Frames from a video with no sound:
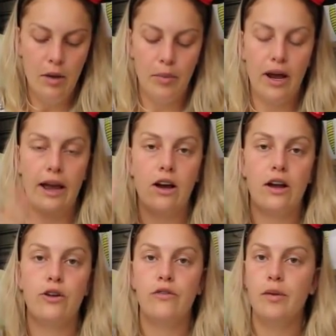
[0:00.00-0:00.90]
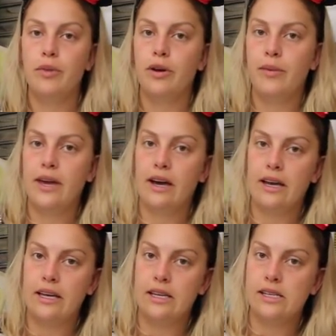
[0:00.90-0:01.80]
But I got November
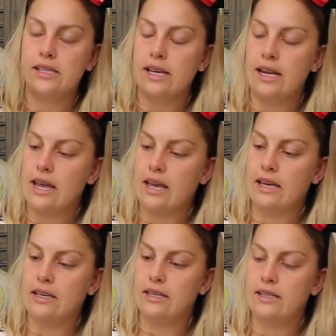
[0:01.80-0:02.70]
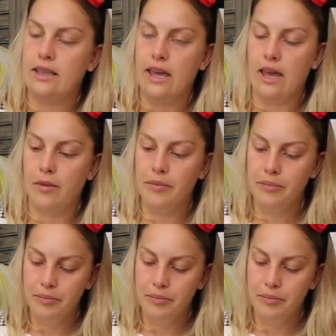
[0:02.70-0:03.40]
because it is the